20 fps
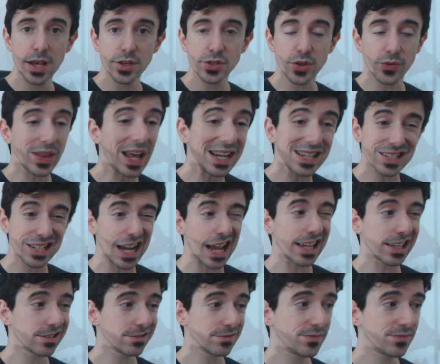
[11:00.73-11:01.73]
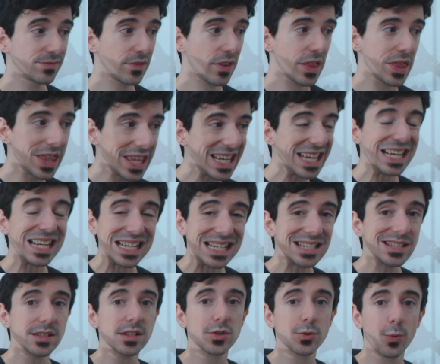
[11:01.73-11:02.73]
so that is like the
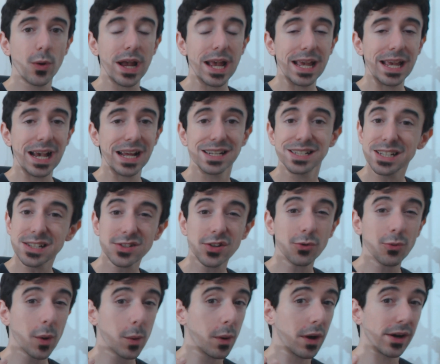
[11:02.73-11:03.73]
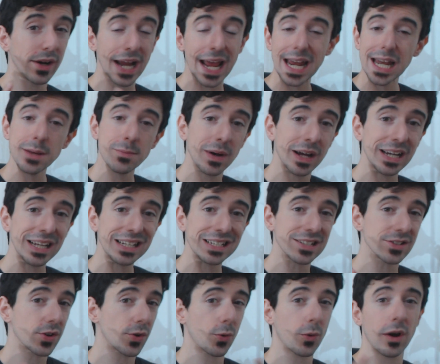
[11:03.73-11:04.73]
easiest way, and it doesn't require any money, it
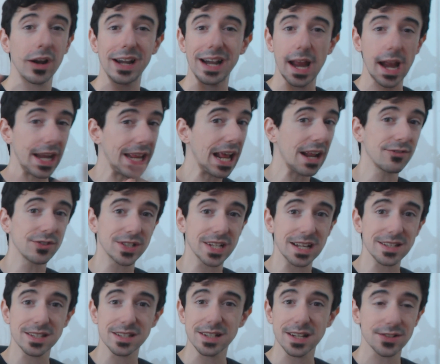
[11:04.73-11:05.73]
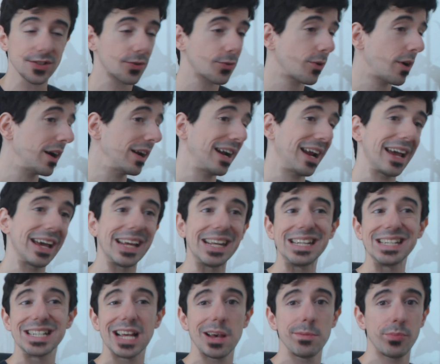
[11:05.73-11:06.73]
doesn't require any advertising, it doesn't require
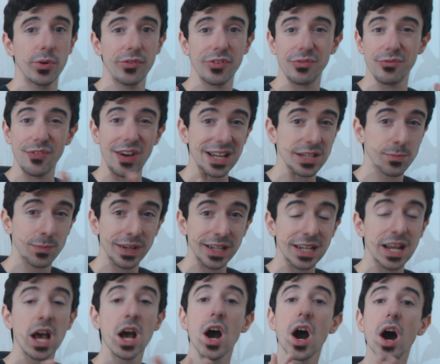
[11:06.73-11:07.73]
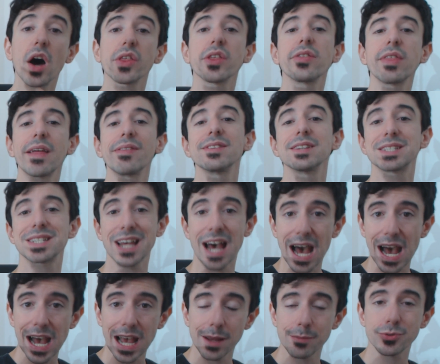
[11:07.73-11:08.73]
any type of investment other than the
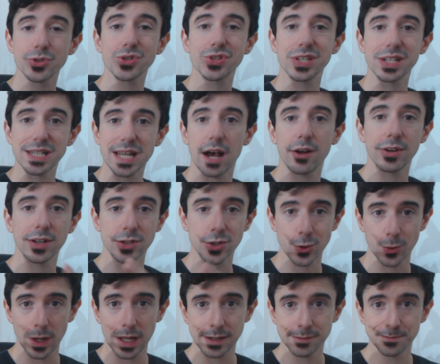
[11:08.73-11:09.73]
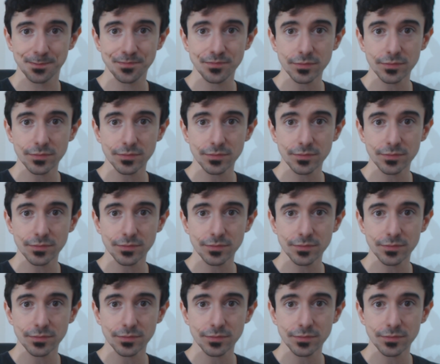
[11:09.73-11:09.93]
time to sit down and do it.